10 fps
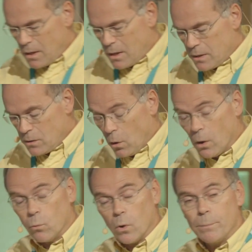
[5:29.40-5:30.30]
uh, the
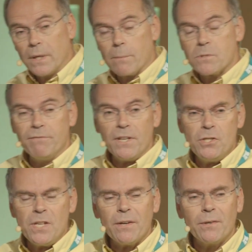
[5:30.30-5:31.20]
whole world becomes a
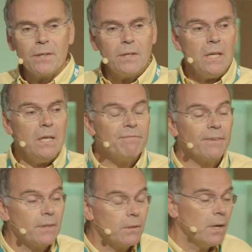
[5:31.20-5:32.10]
vegetarian,
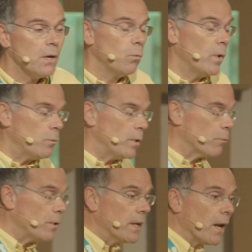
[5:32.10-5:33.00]
even when we
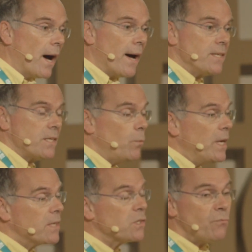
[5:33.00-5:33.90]
realize that we
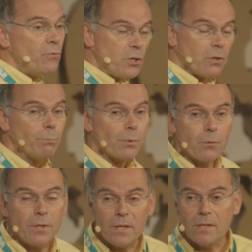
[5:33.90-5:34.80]
get sufficient
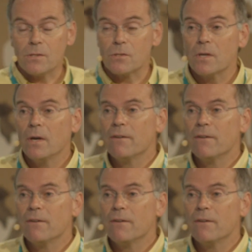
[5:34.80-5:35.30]
proteins